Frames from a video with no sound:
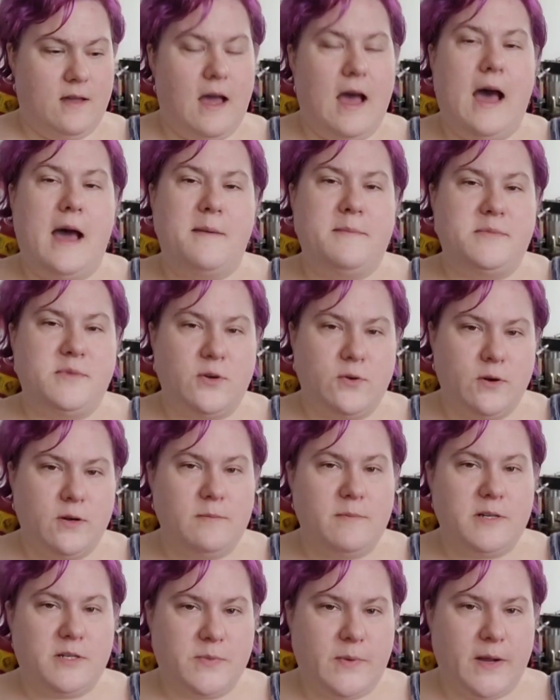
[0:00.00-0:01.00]
I'm torn
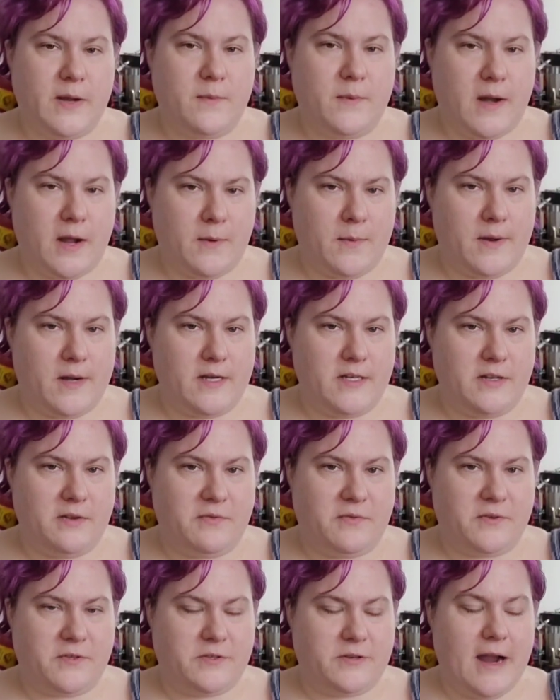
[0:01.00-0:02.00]
between what I want to do
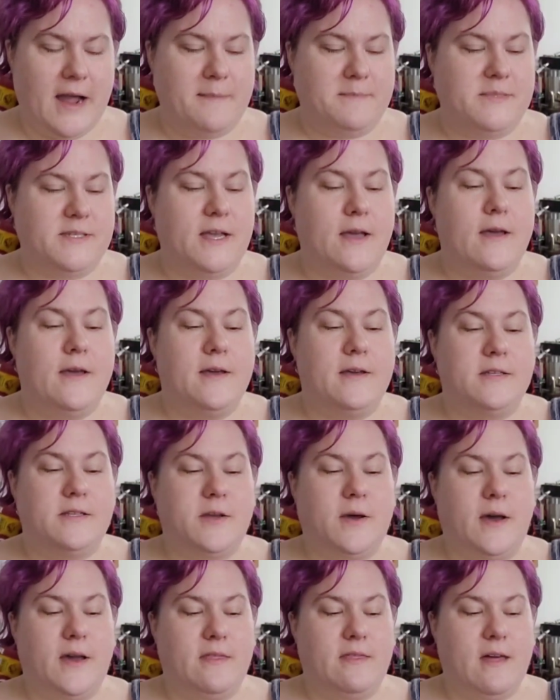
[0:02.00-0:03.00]
for straps.
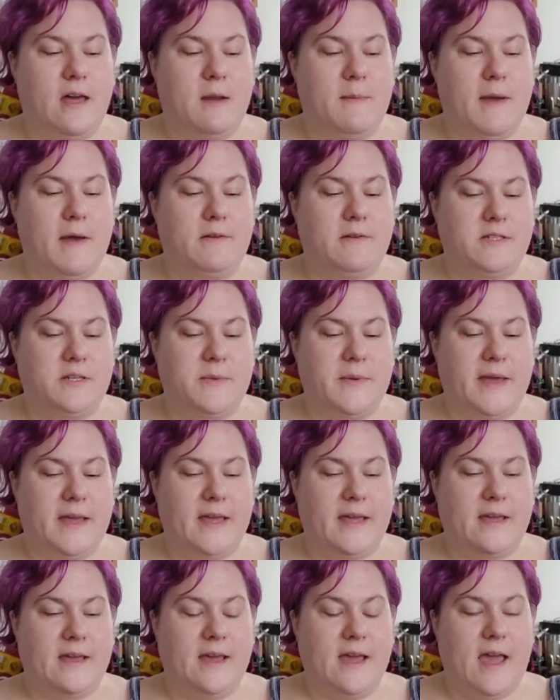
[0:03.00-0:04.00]
So I thought about
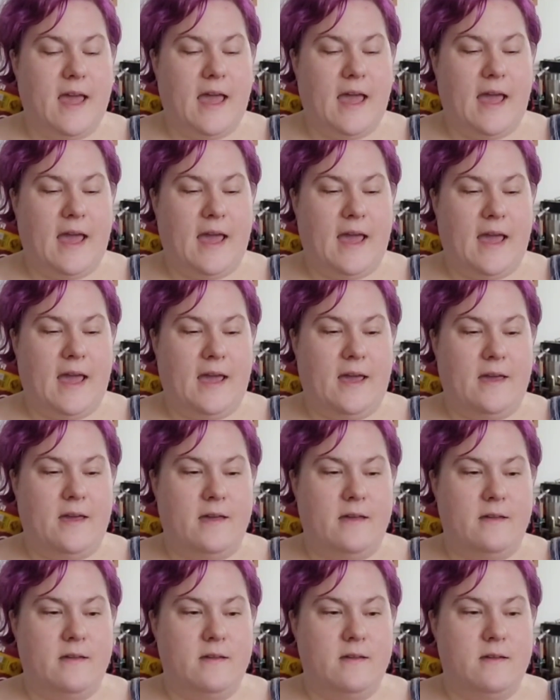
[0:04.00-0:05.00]
doing a
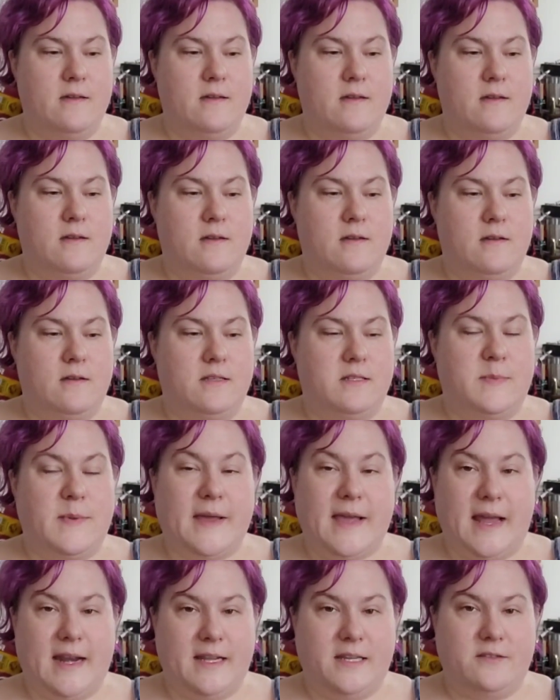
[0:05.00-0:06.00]

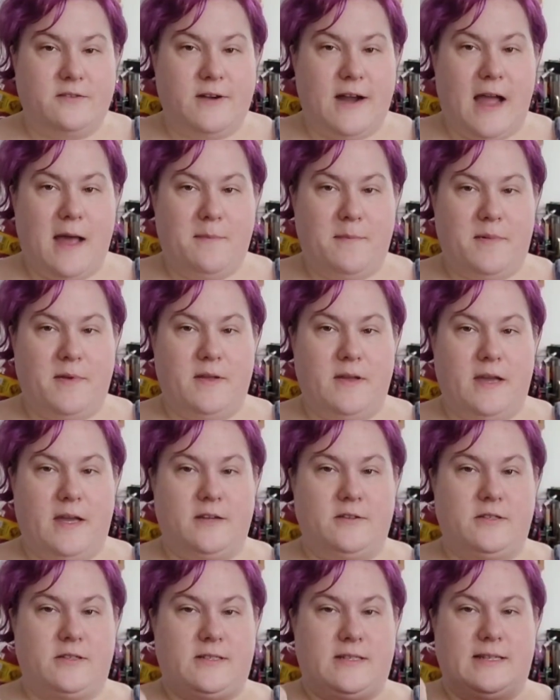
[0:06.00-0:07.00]
spaghetti strap and
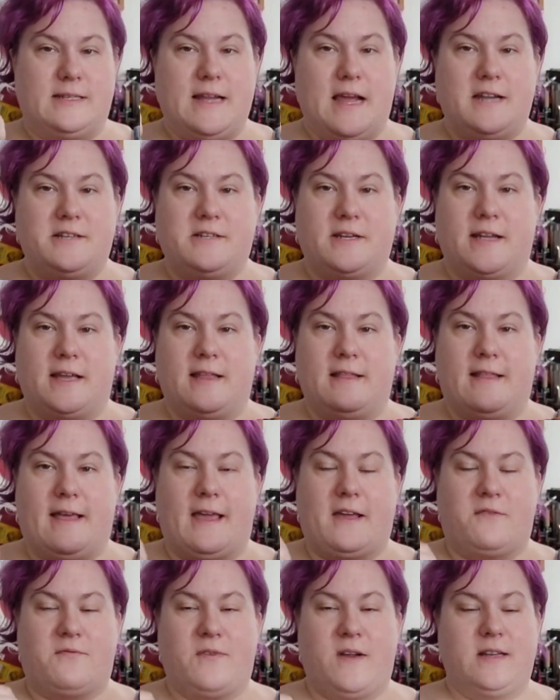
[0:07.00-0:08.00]
just attaching it
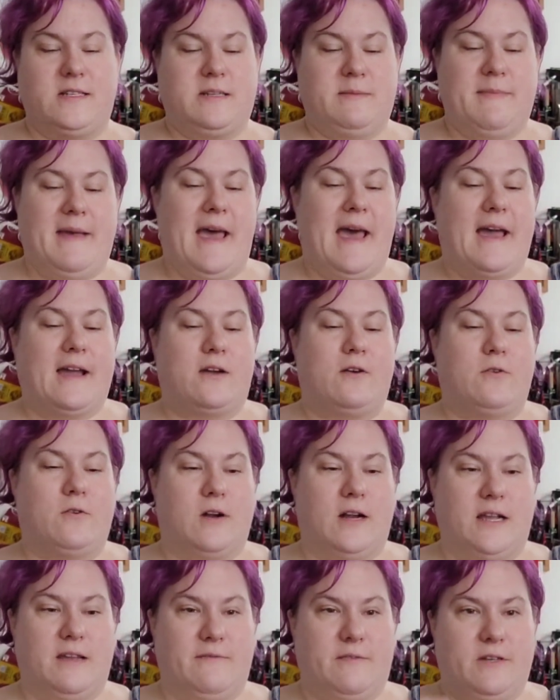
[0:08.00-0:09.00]
like front to back, or
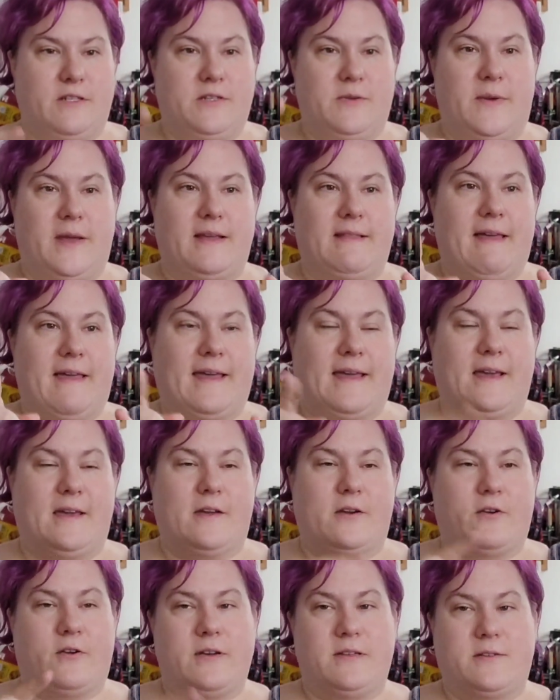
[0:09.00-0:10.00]
even doing like a
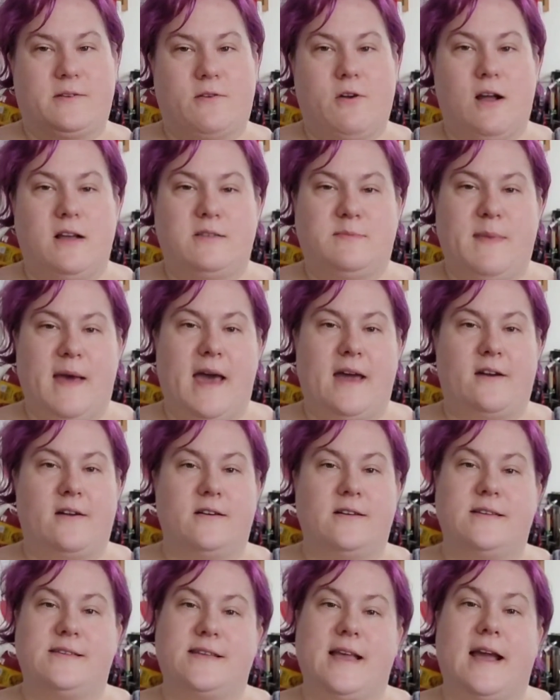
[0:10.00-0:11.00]
crisscross pattern
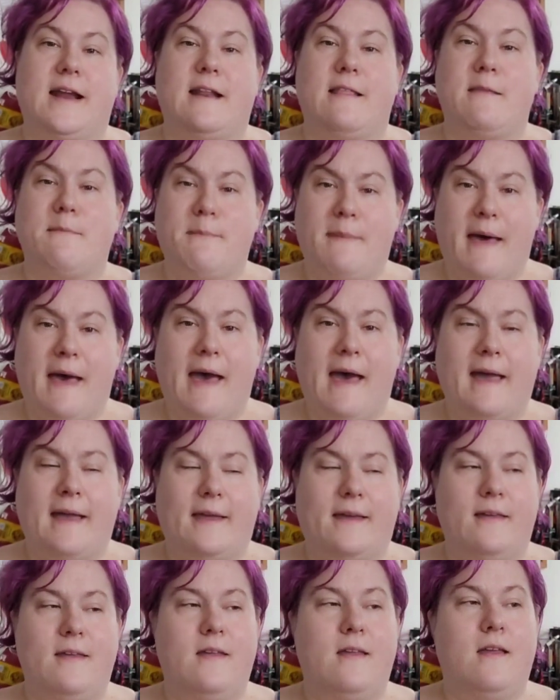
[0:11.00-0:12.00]
design in the
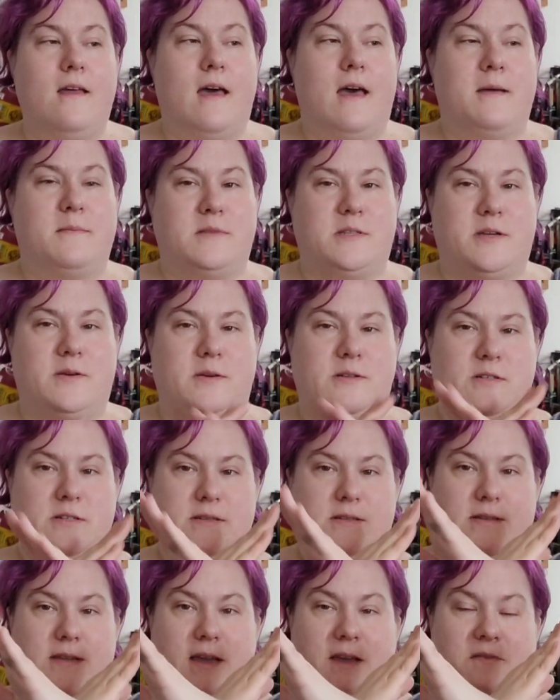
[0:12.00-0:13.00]
back. So
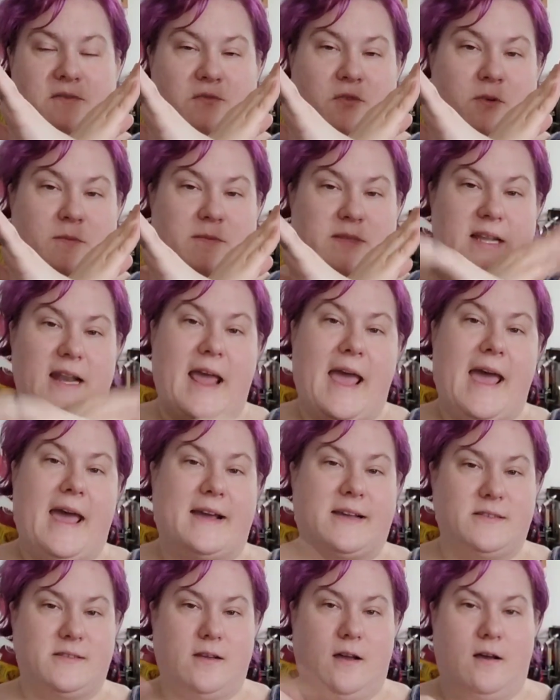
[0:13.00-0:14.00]
it forms an
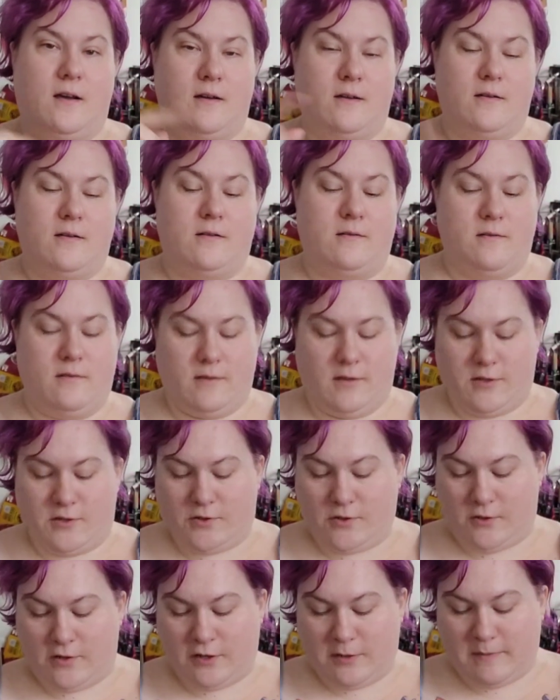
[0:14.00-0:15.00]
X on the
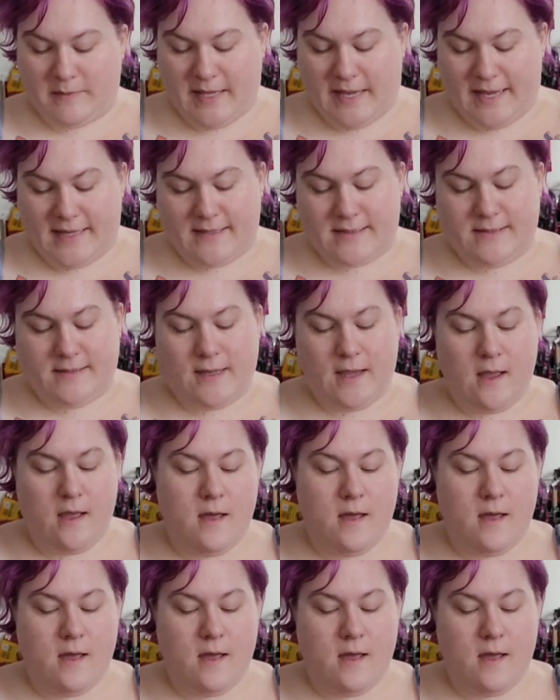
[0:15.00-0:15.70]
shoulder blades.